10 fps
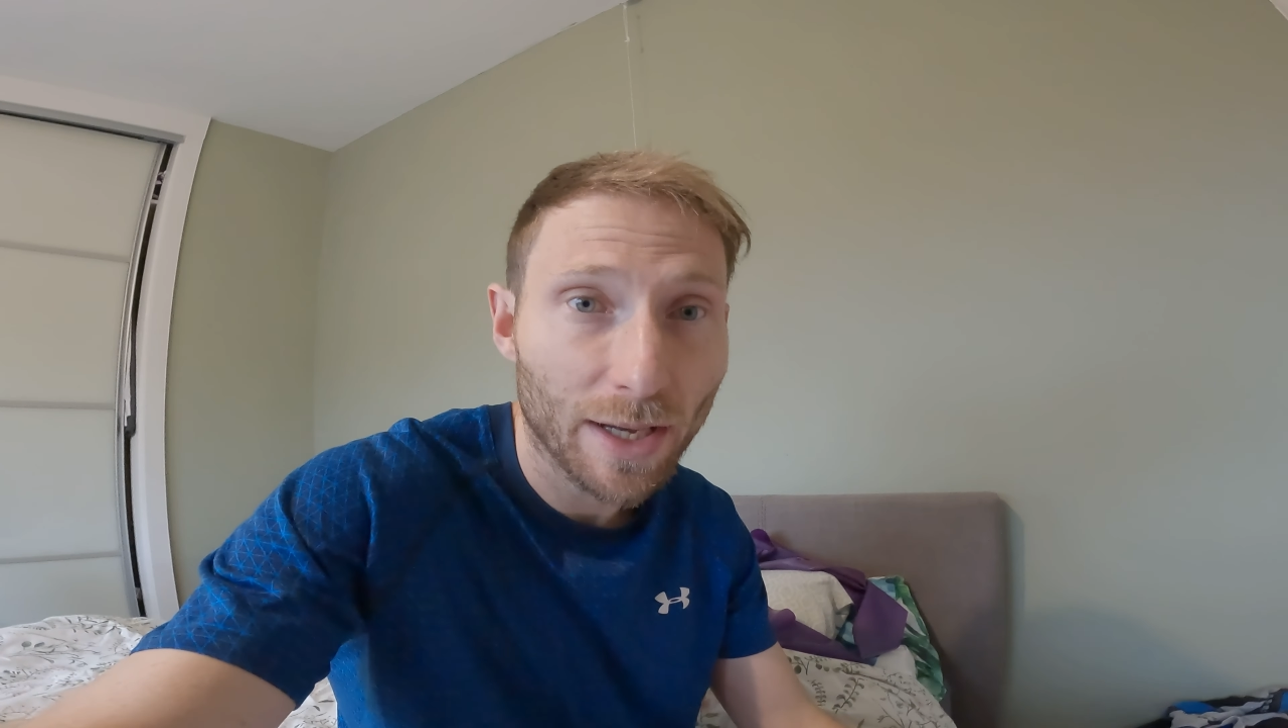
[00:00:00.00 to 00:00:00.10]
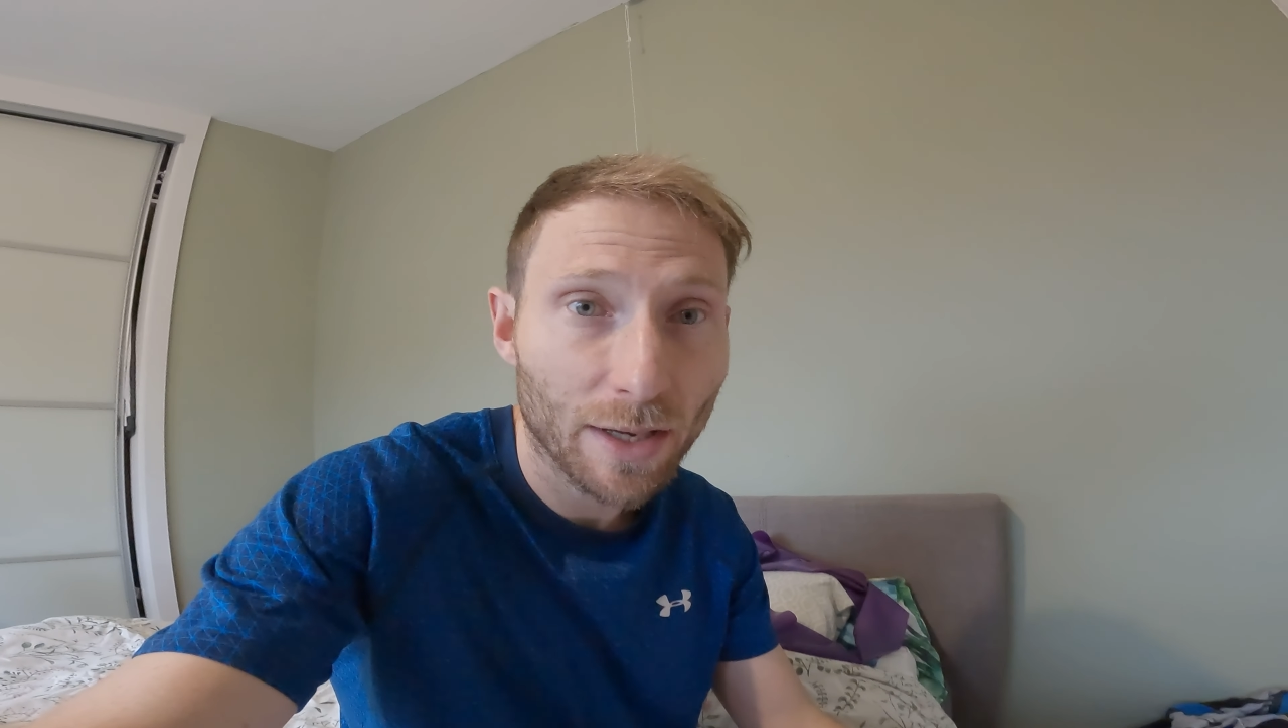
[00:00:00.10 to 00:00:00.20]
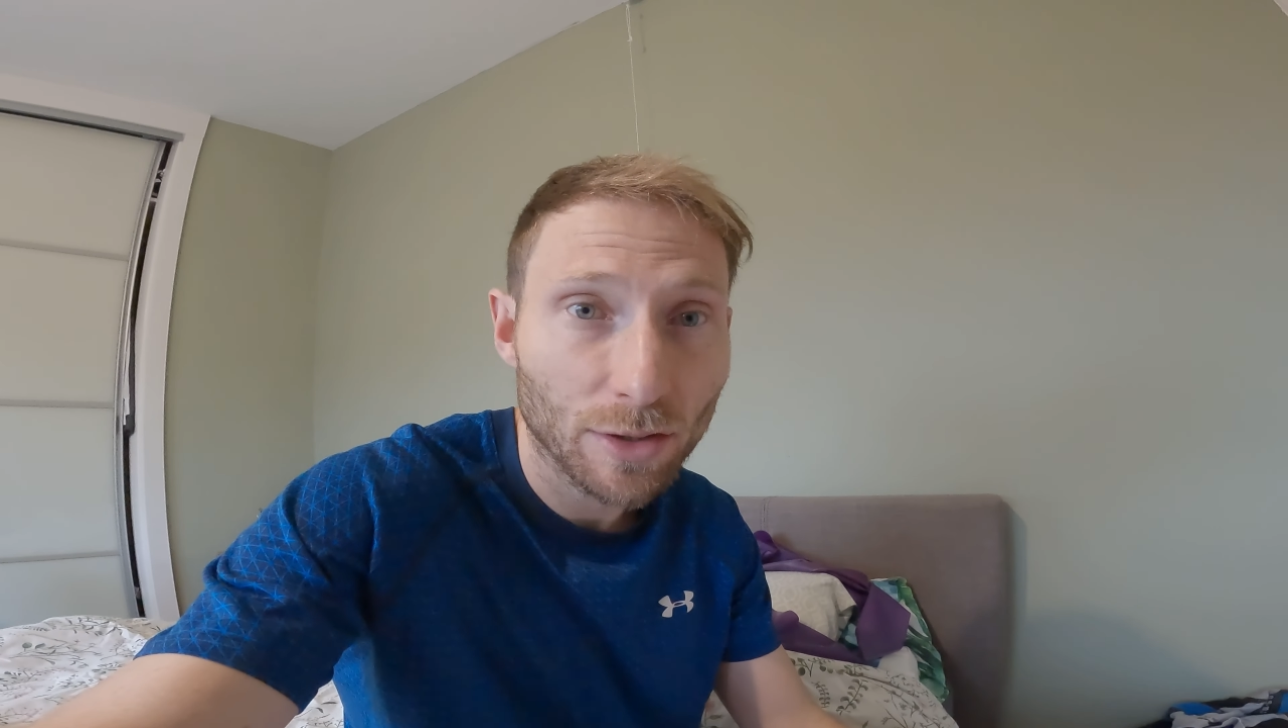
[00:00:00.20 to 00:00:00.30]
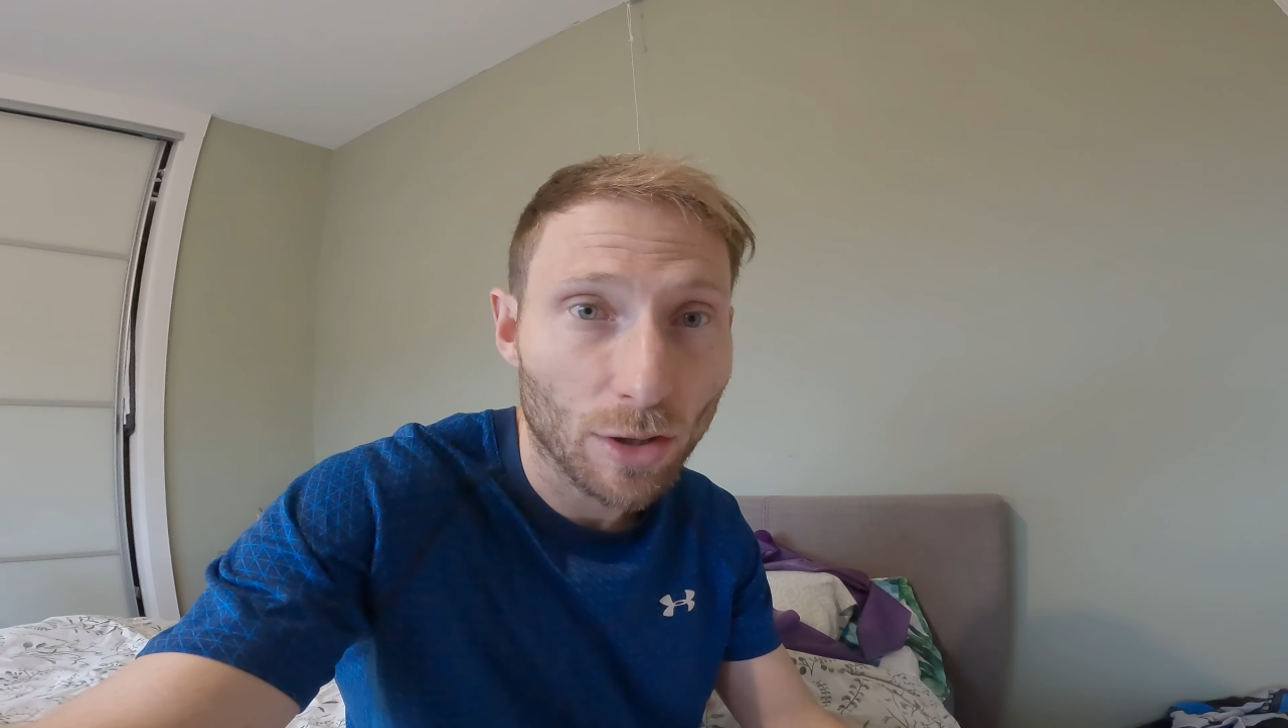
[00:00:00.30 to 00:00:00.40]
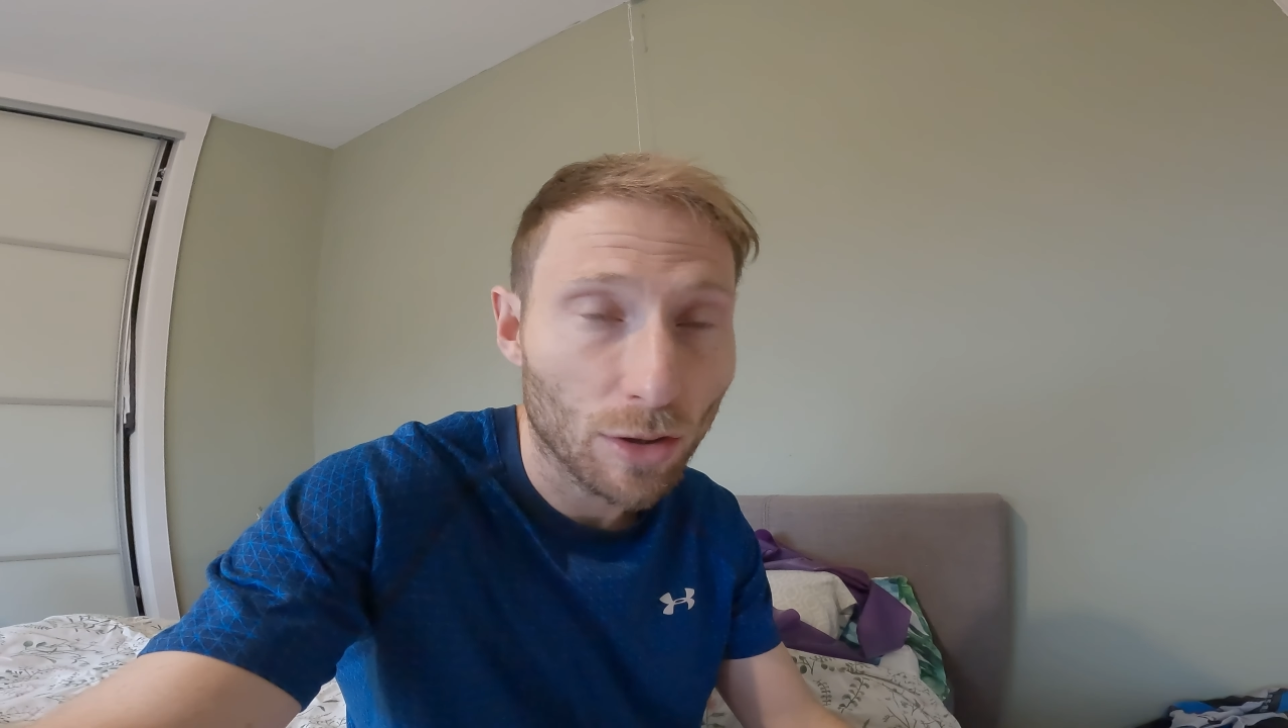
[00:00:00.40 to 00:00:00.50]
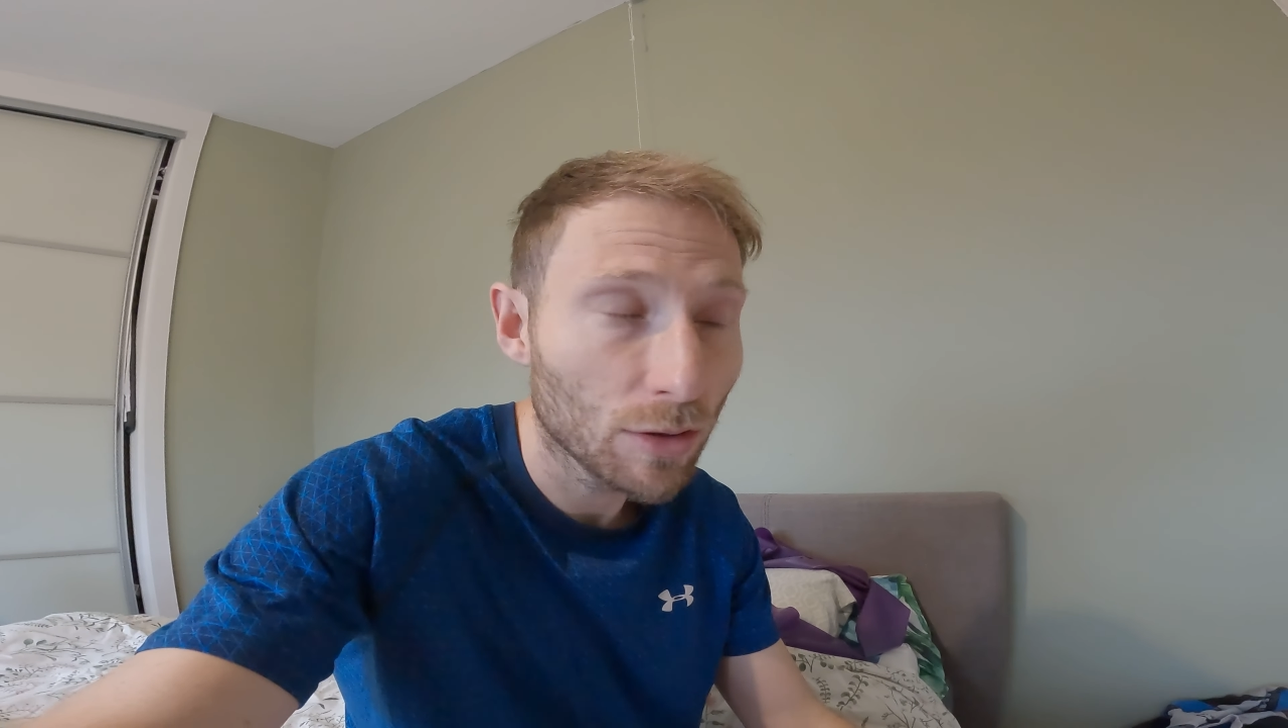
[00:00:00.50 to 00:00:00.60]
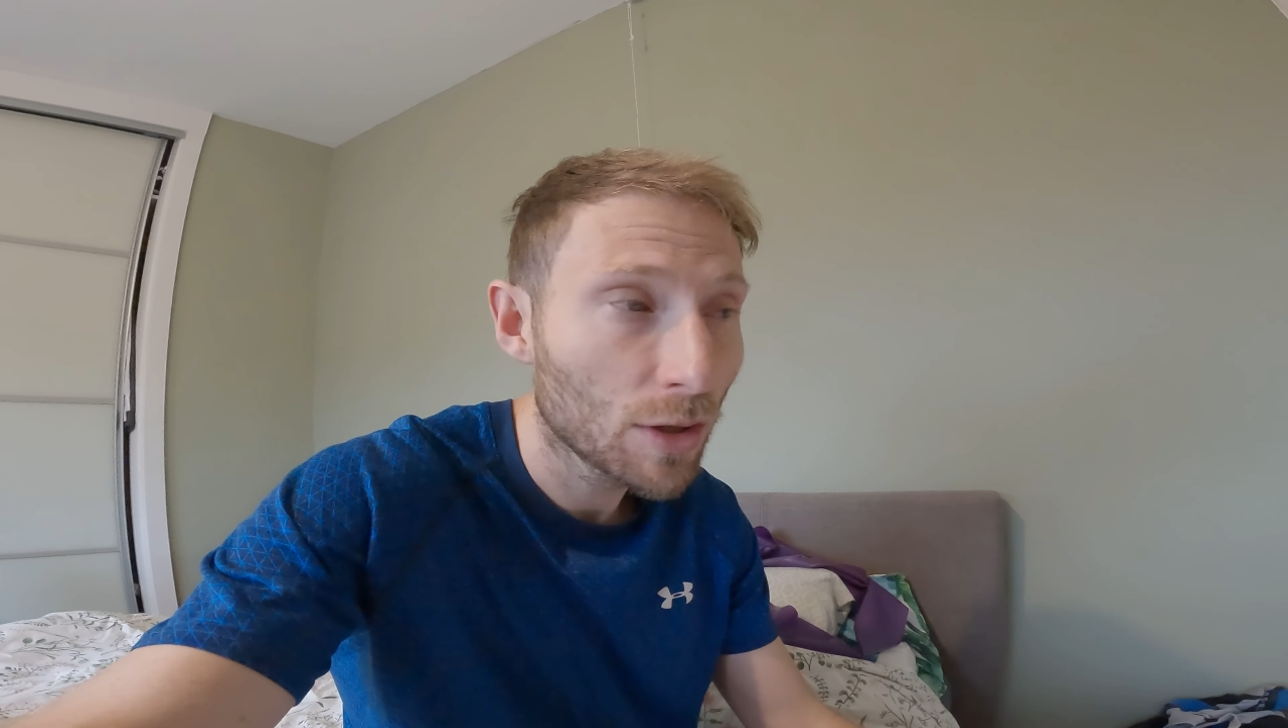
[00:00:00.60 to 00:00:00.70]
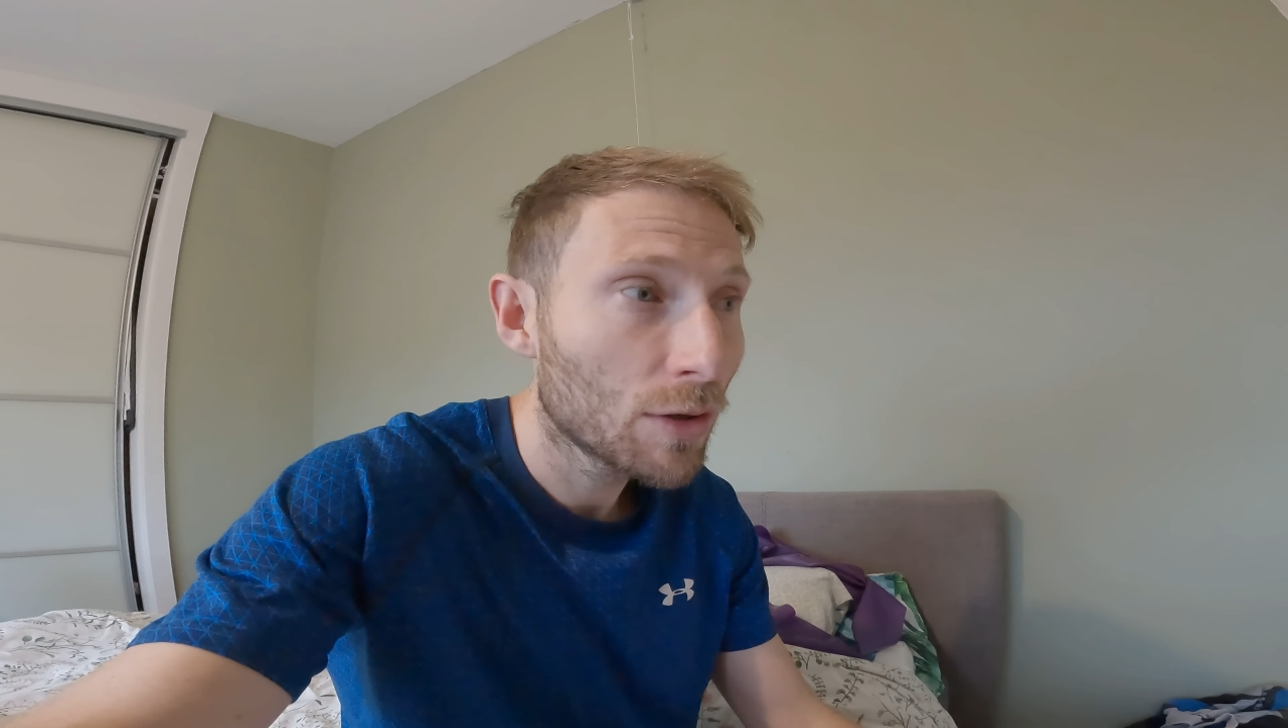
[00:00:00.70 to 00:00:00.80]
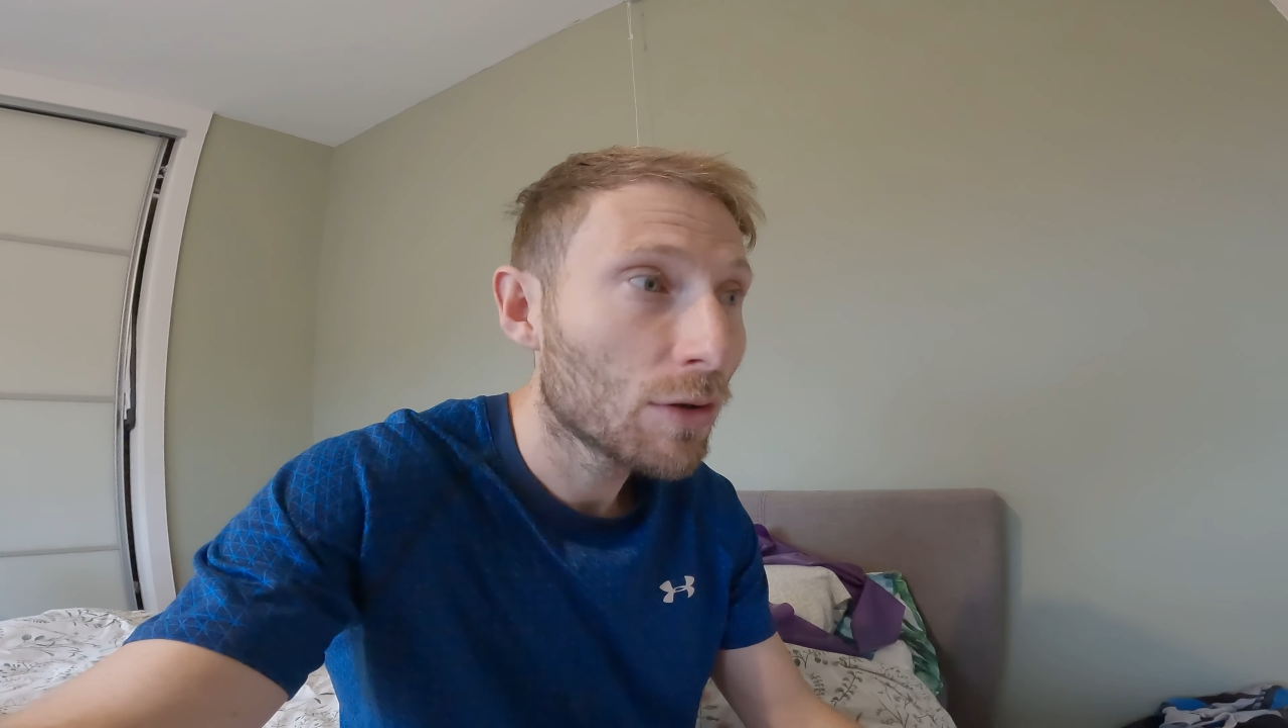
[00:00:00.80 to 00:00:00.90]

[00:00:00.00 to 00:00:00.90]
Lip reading: it and not